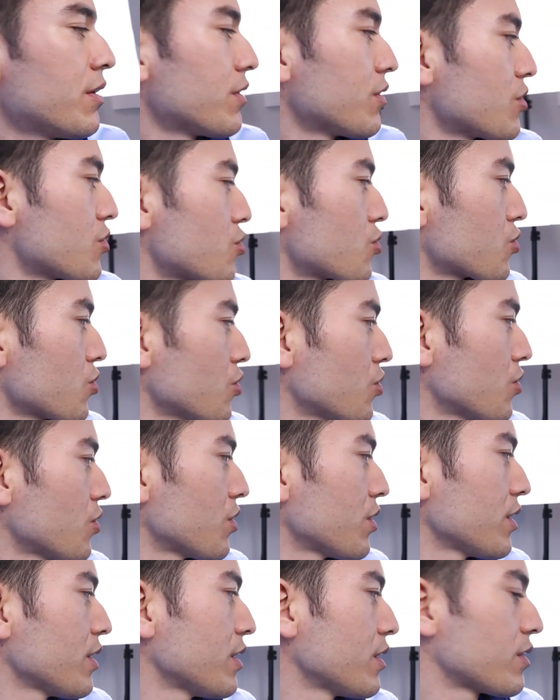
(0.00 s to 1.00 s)
The
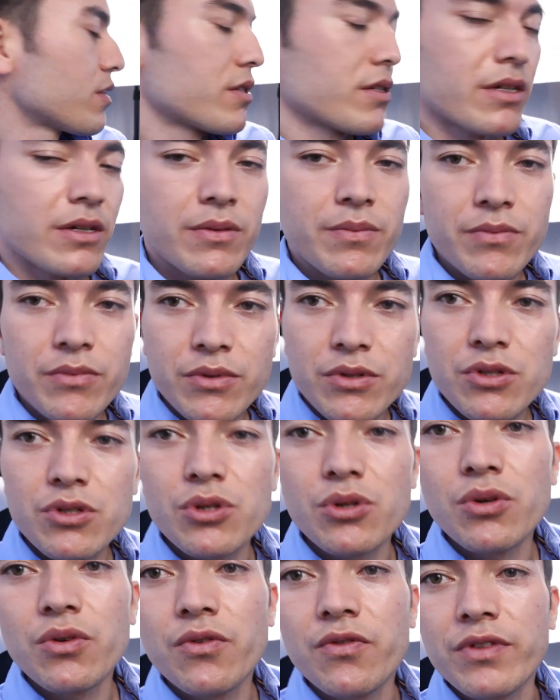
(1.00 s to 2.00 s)
Shure, it's
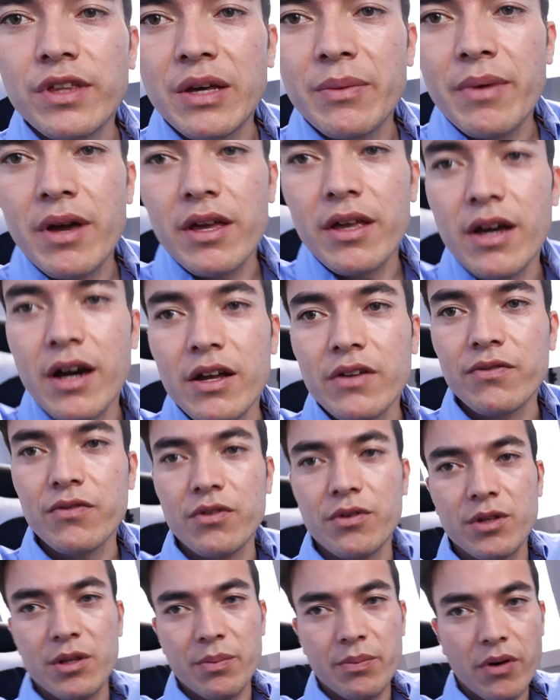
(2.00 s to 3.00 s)
2 of them I got
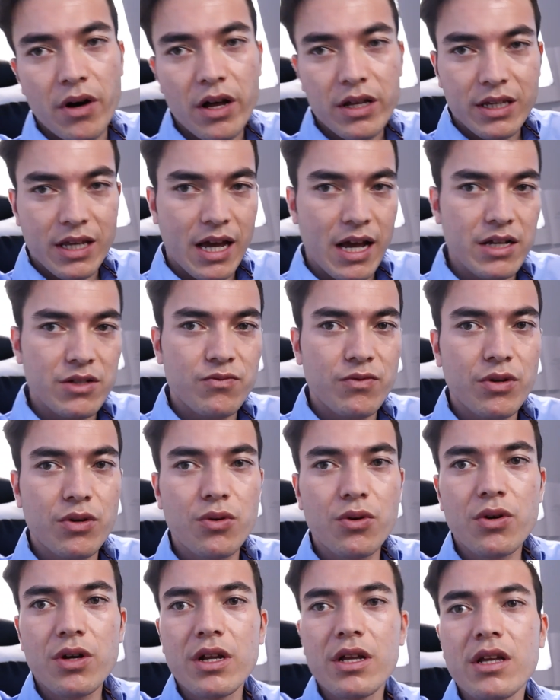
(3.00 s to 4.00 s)
for the podcast
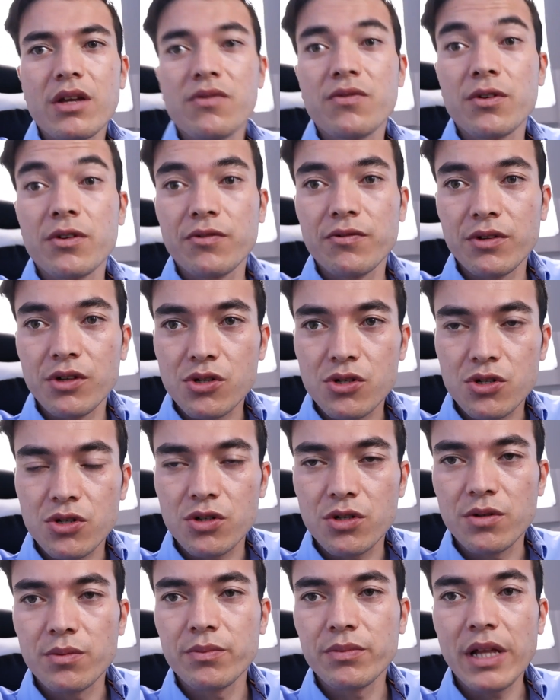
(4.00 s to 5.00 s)
recording for
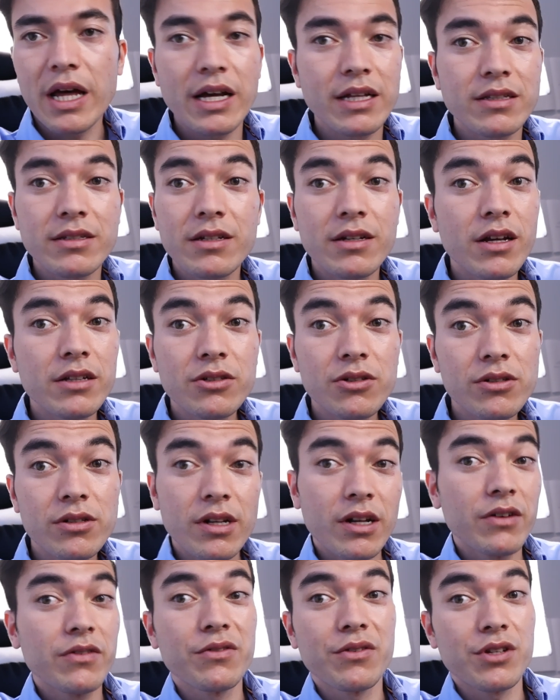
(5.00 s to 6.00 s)
future plans and other
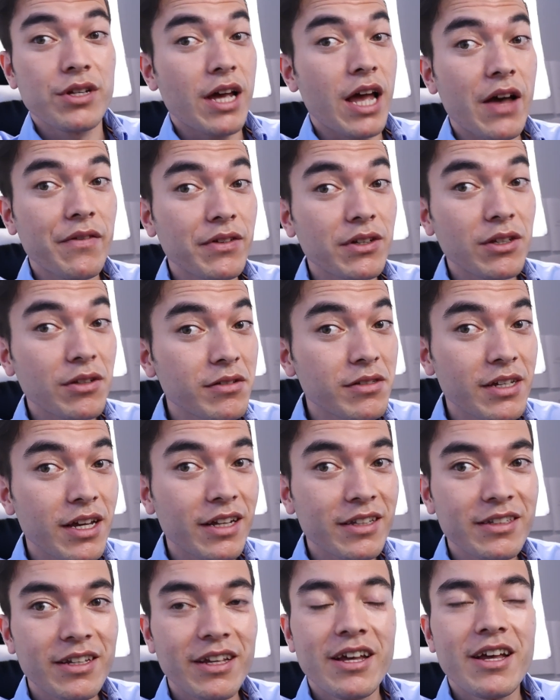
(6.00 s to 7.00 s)
stuff, which I haven't used
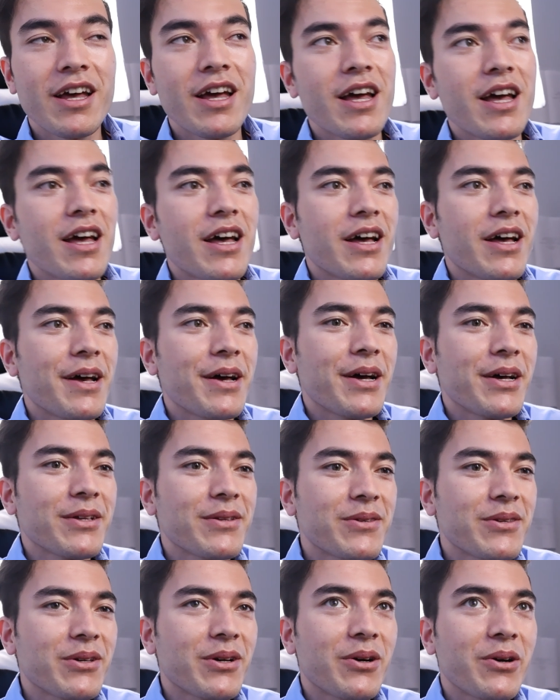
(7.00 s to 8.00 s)
yet.
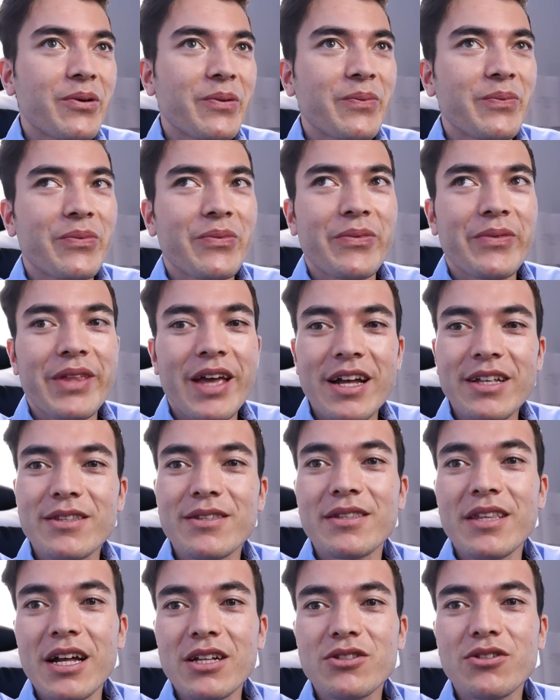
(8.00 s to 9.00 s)
So
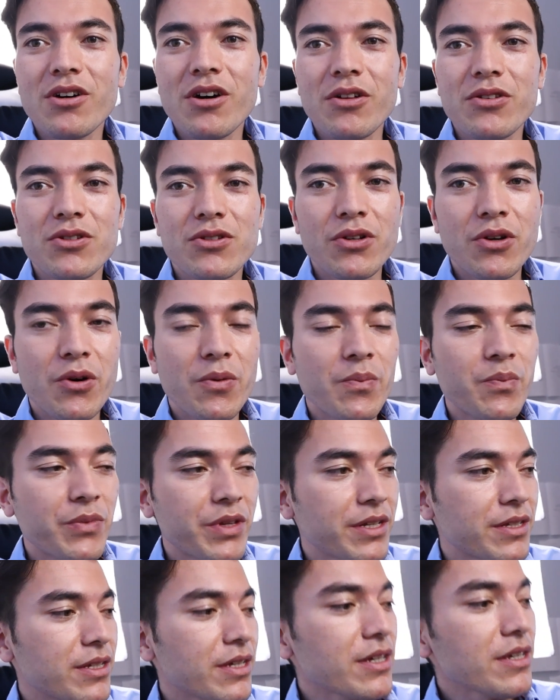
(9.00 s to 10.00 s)
that's all. So
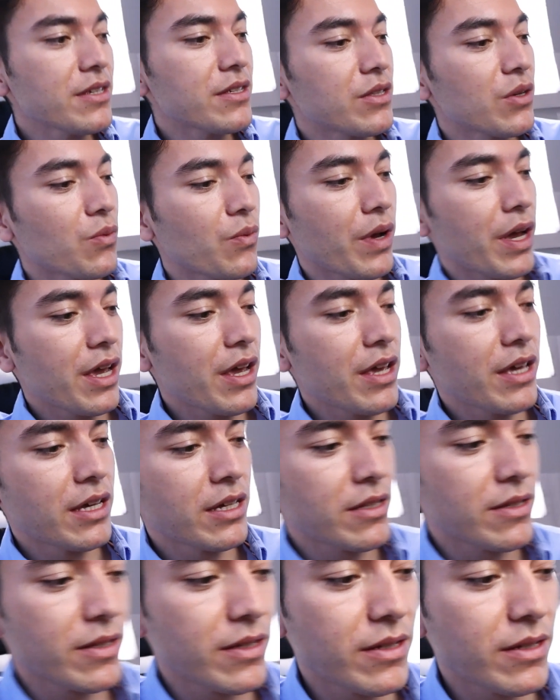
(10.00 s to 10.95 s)
this is the way it's